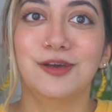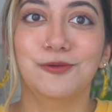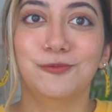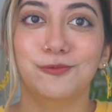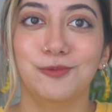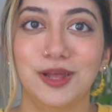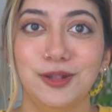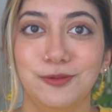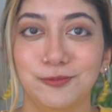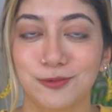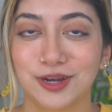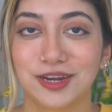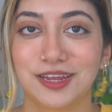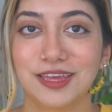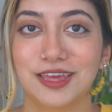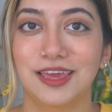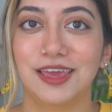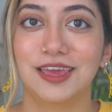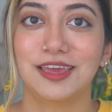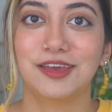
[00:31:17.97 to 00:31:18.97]
when
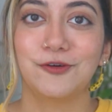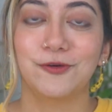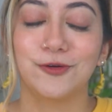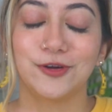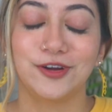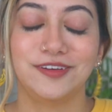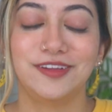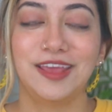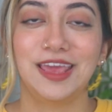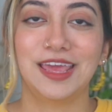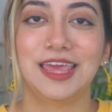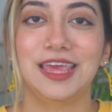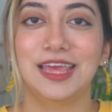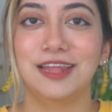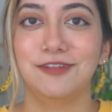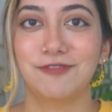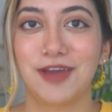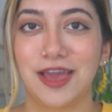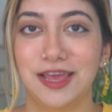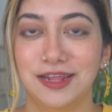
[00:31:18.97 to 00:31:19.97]
working or taking
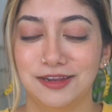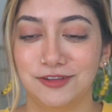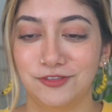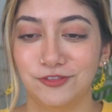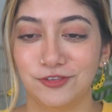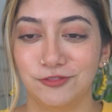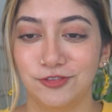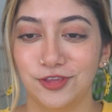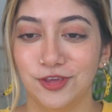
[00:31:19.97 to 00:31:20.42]
advantage of